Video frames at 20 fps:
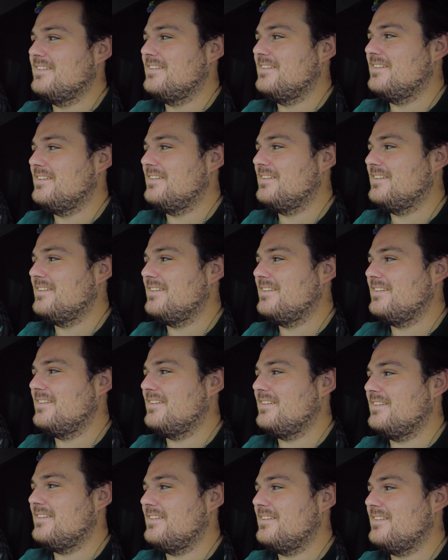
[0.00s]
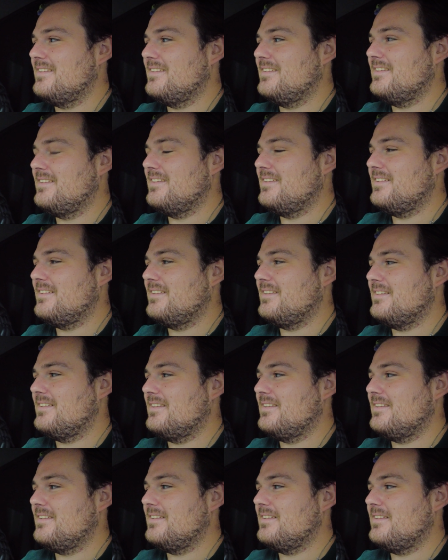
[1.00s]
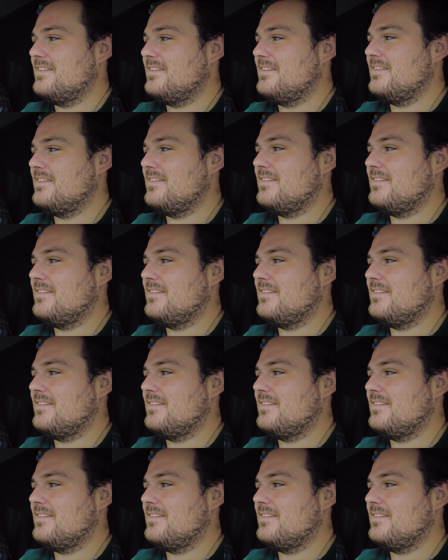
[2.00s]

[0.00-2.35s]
No words are spoken by the person on screen.